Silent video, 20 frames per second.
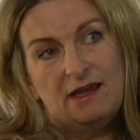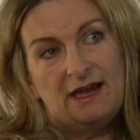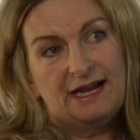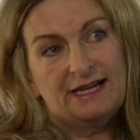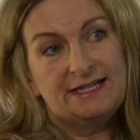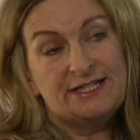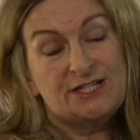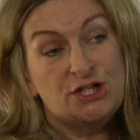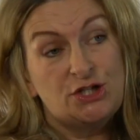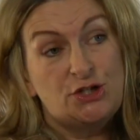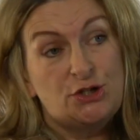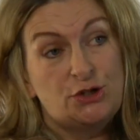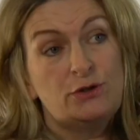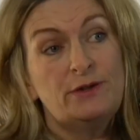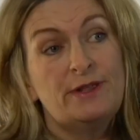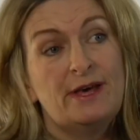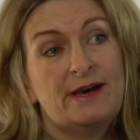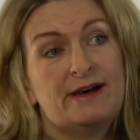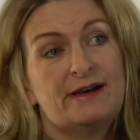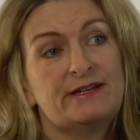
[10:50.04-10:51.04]
And to do
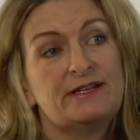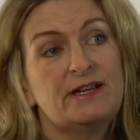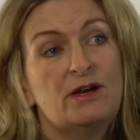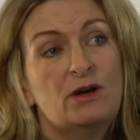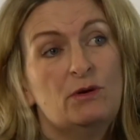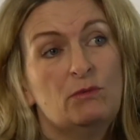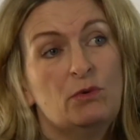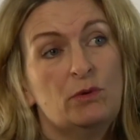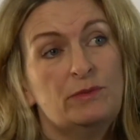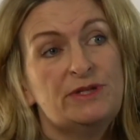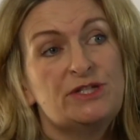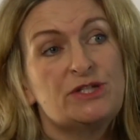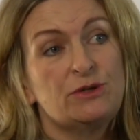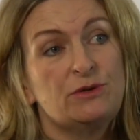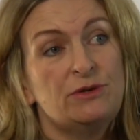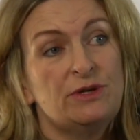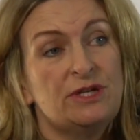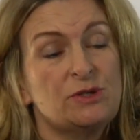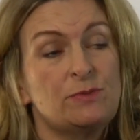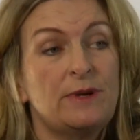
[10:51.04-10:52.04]
that, what we do
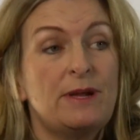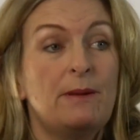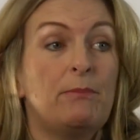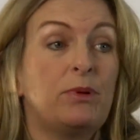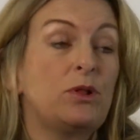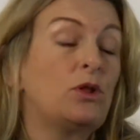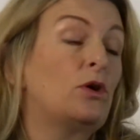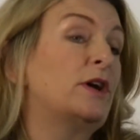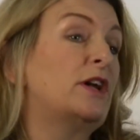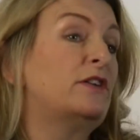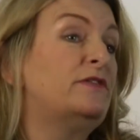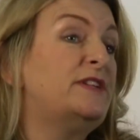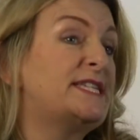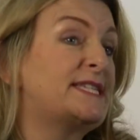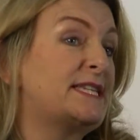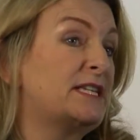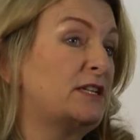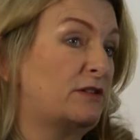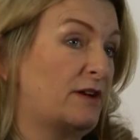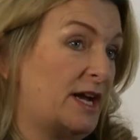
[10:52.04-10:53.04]
is we employ a
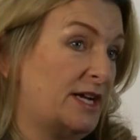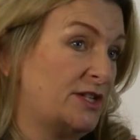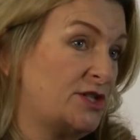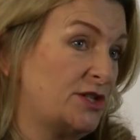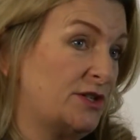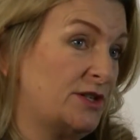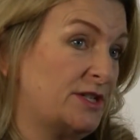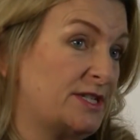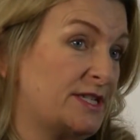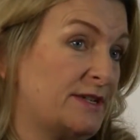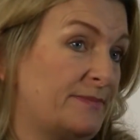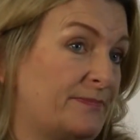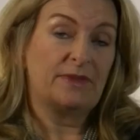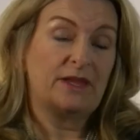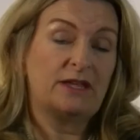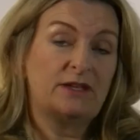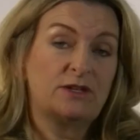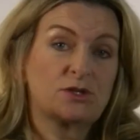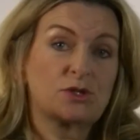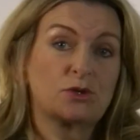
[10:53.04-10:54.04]
recent graduate.
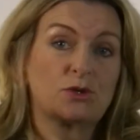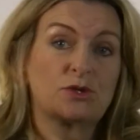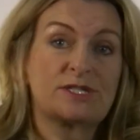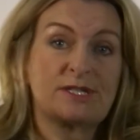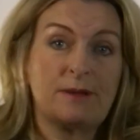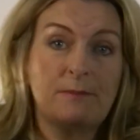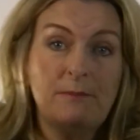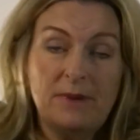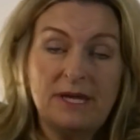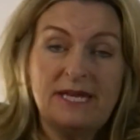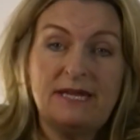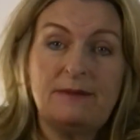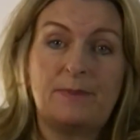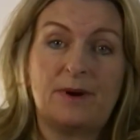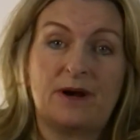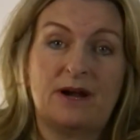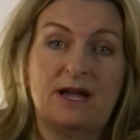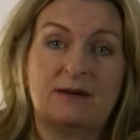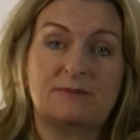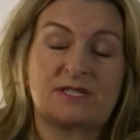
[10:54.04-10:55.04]
So somebody
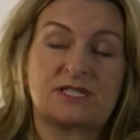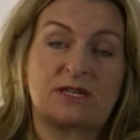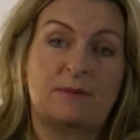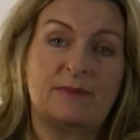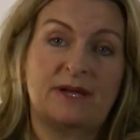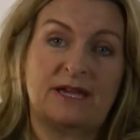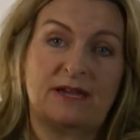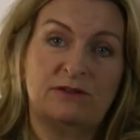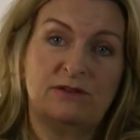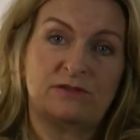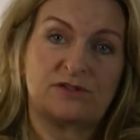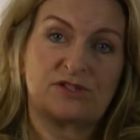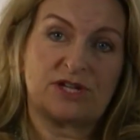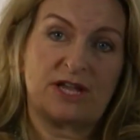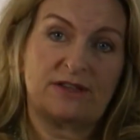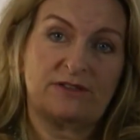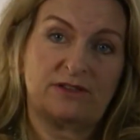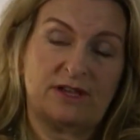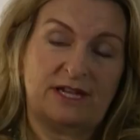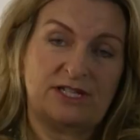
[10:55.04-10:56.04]
perhaps coming out of
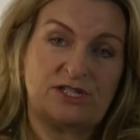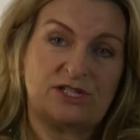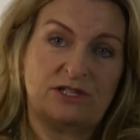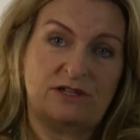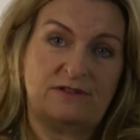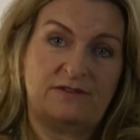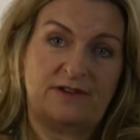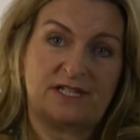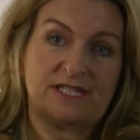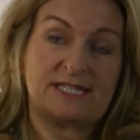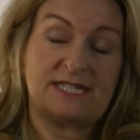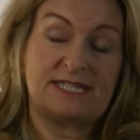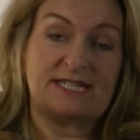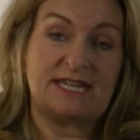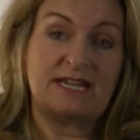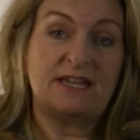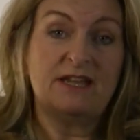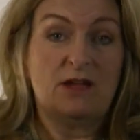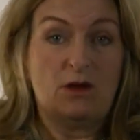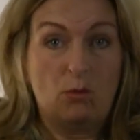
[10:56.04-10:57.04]
Strathclyde
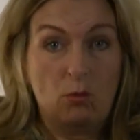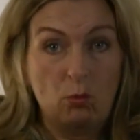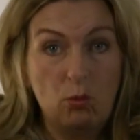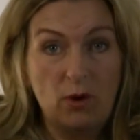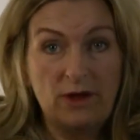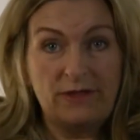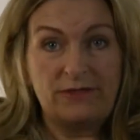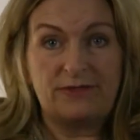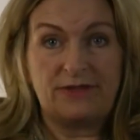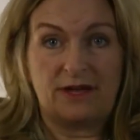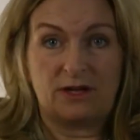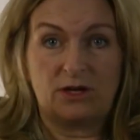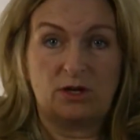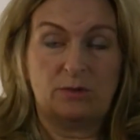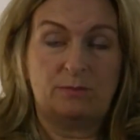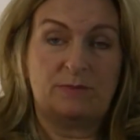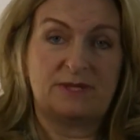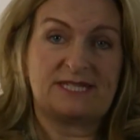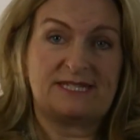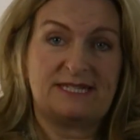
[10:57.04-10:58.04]
University with a
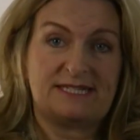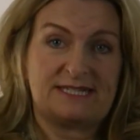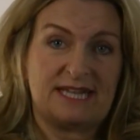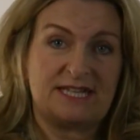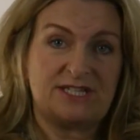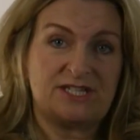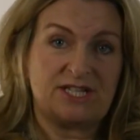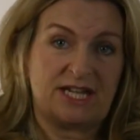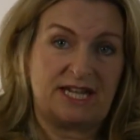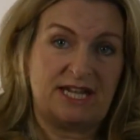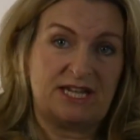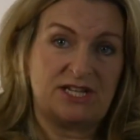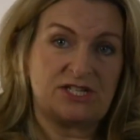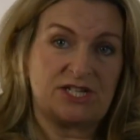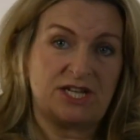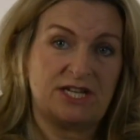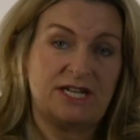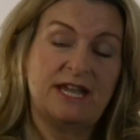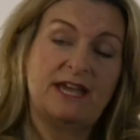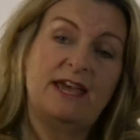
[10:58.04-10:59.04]
good business
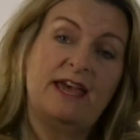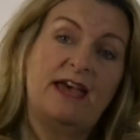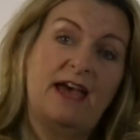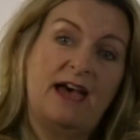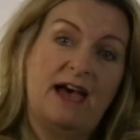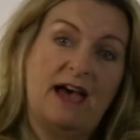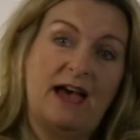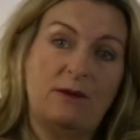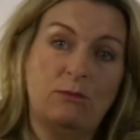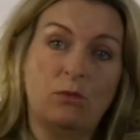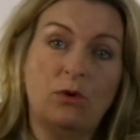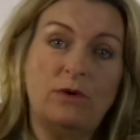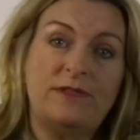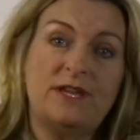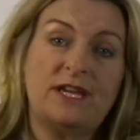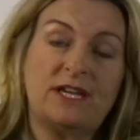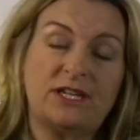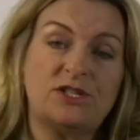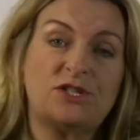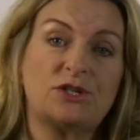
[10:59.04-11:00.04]
education. And what they
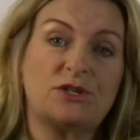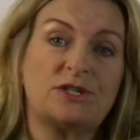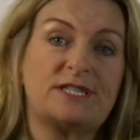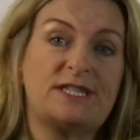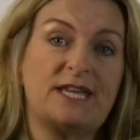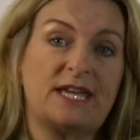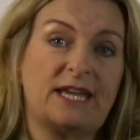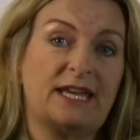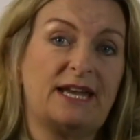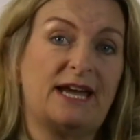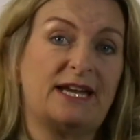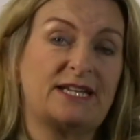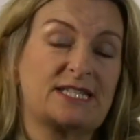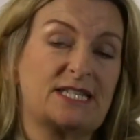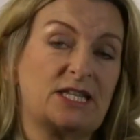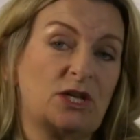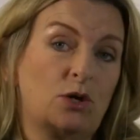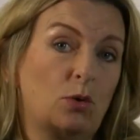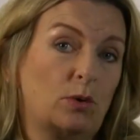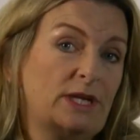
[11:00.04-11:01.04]
can do is they can
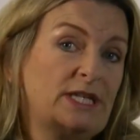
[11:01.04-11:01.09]
actually go